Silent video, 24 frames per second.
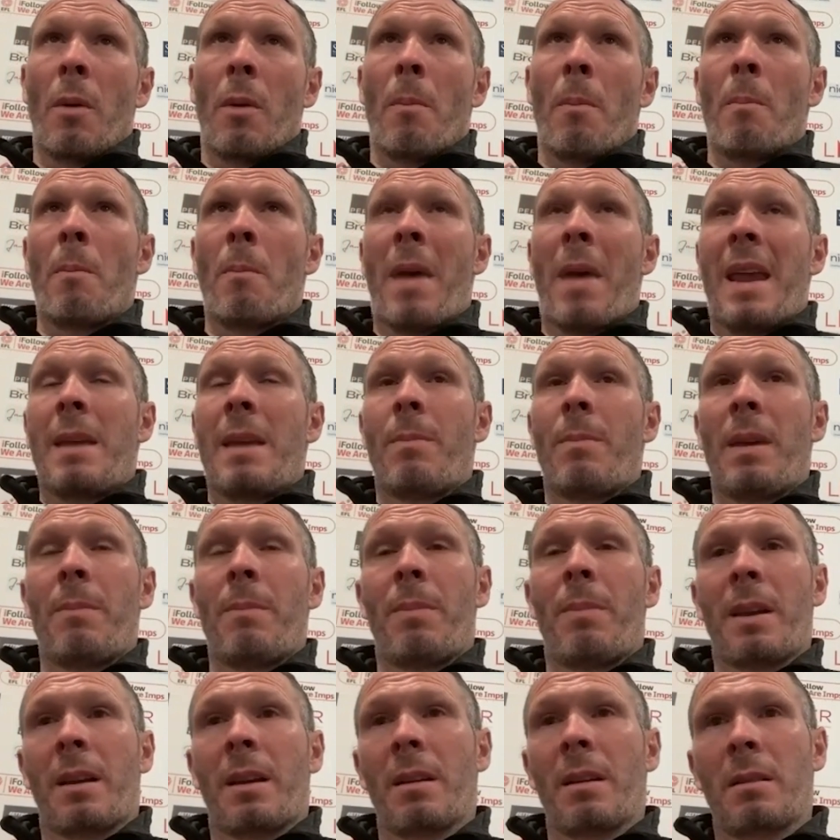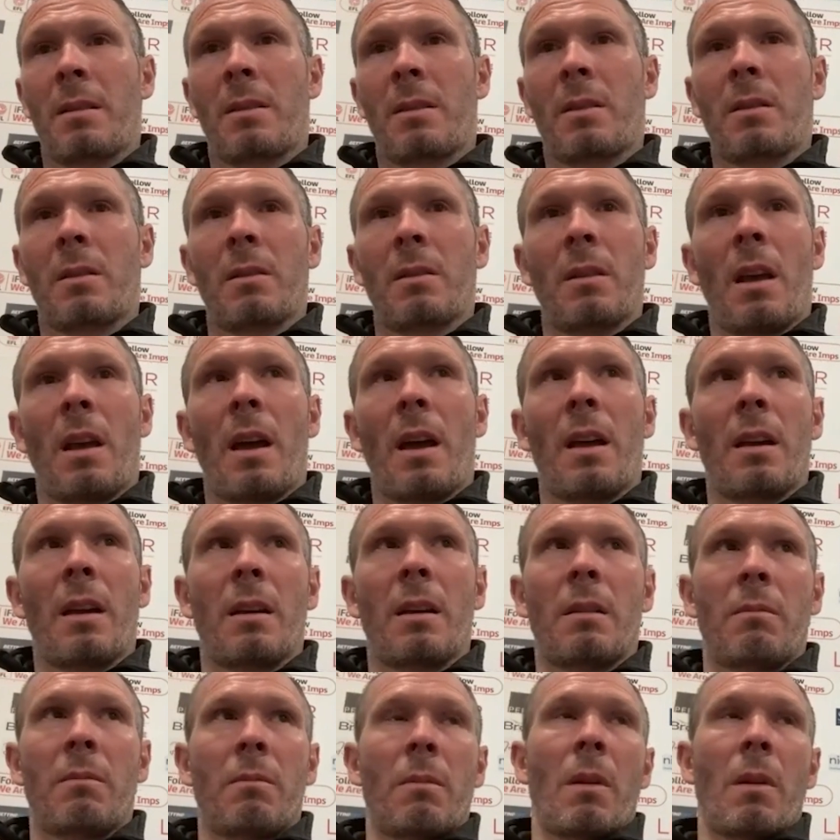Maybe because
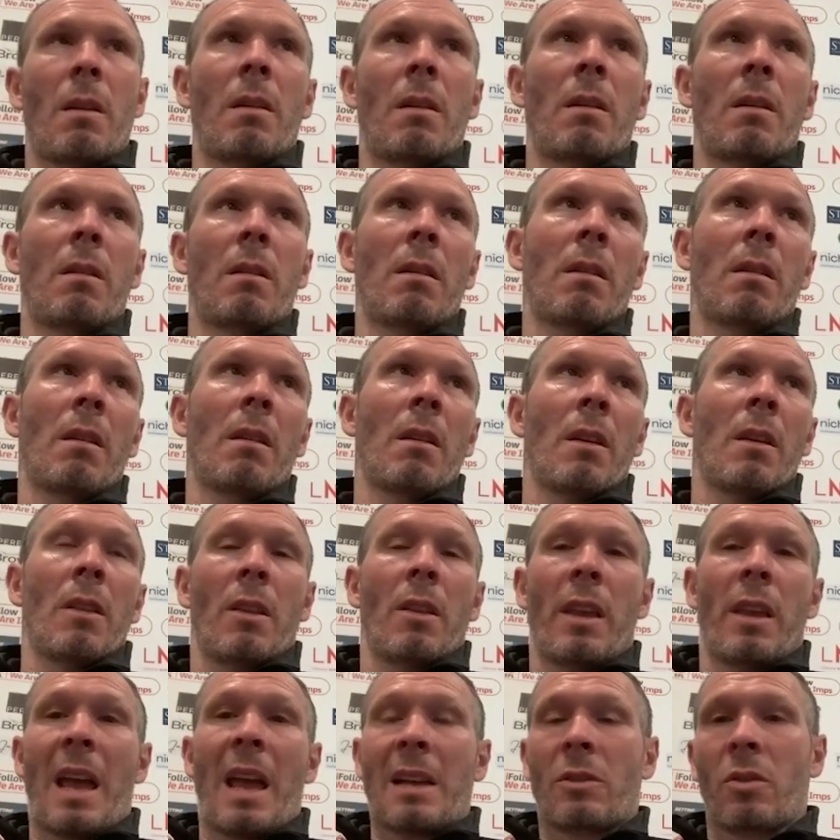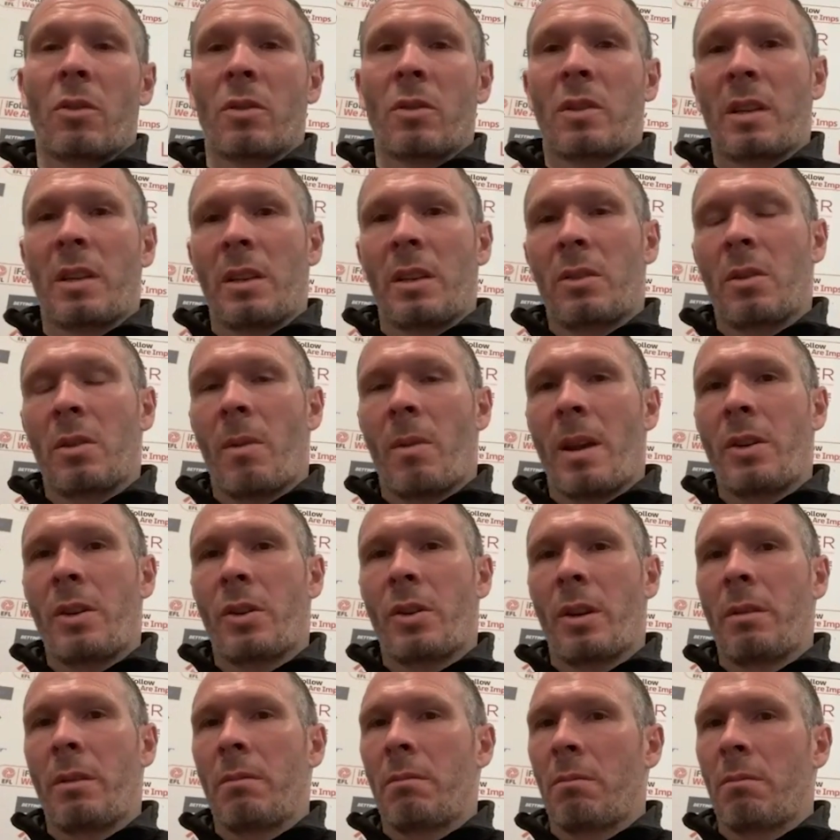the actual
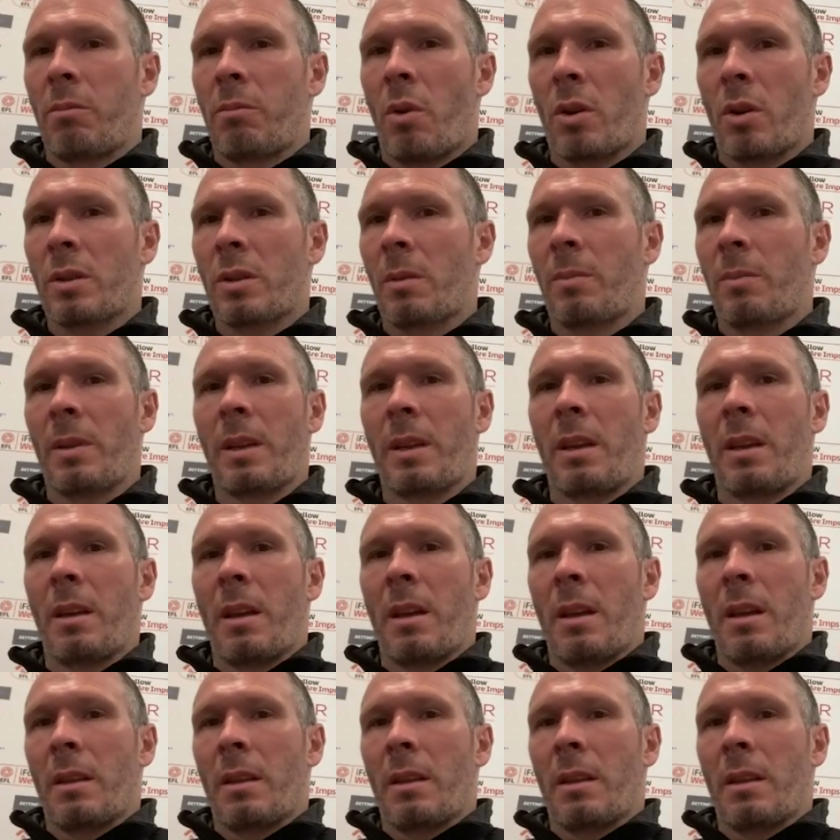situation, possibly,